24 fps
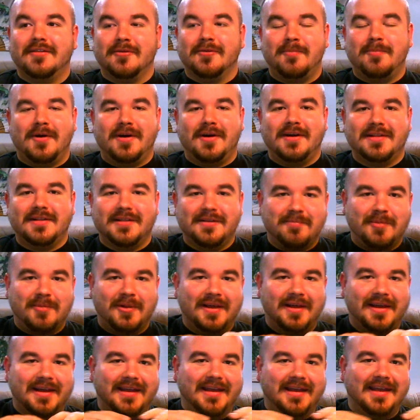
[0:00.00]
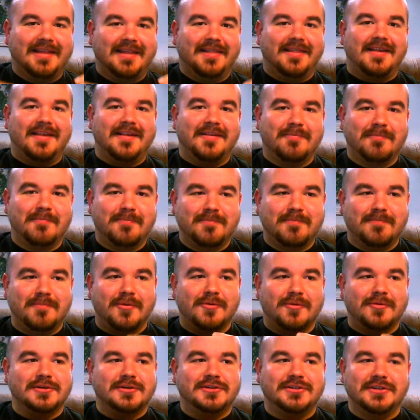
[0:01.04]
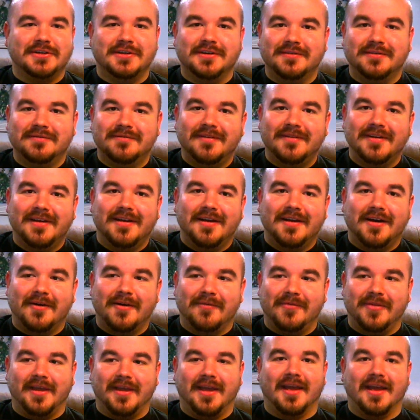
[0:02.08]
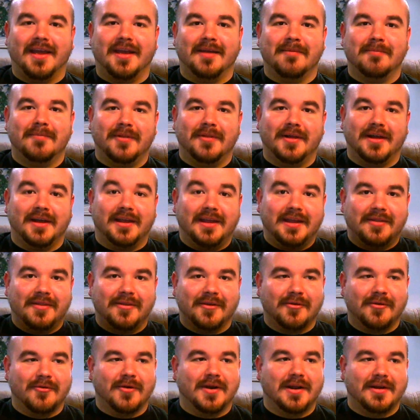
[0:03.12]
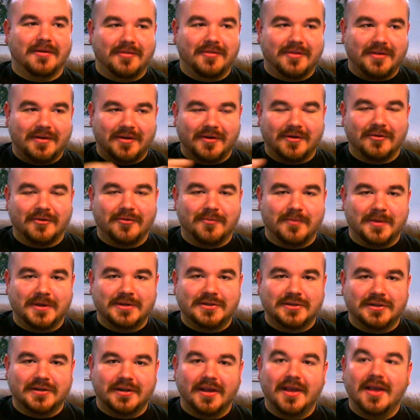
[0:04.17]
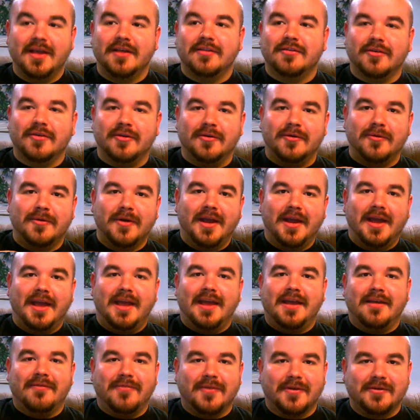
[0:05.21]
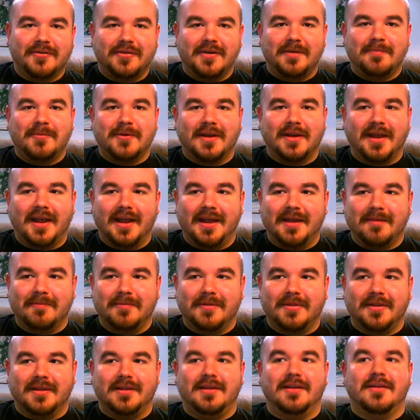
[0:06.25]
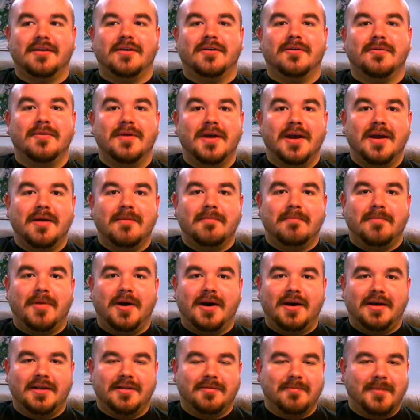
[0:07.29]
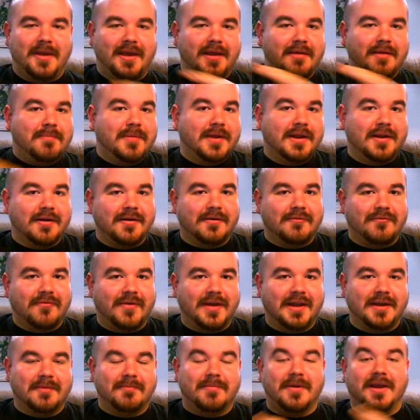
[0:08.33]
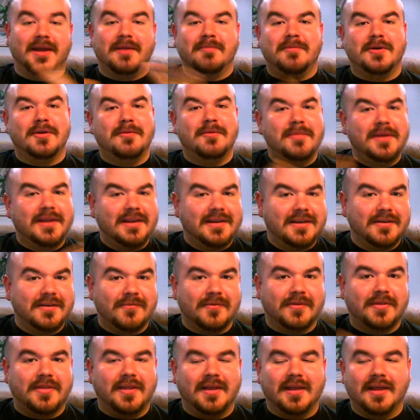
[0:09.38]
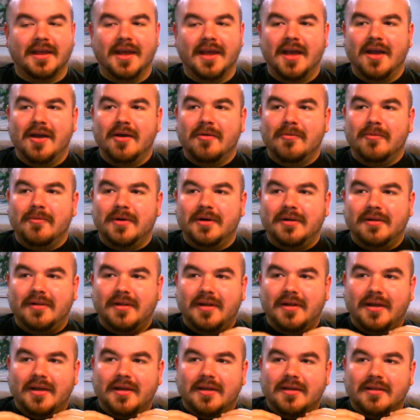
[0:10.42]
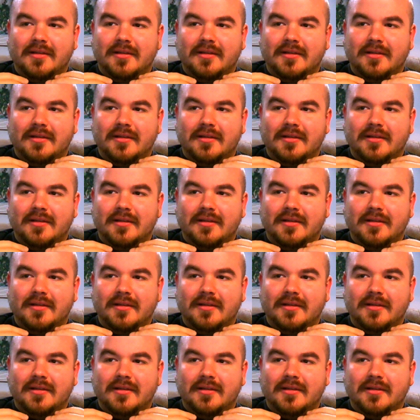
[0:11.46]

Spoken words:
so Paz is playing in this portion of the game, like in the Ground Zeroes mission. So if they're separate games, then, Paz may appear in Phantom Pain, but it'll be a different thing. Well,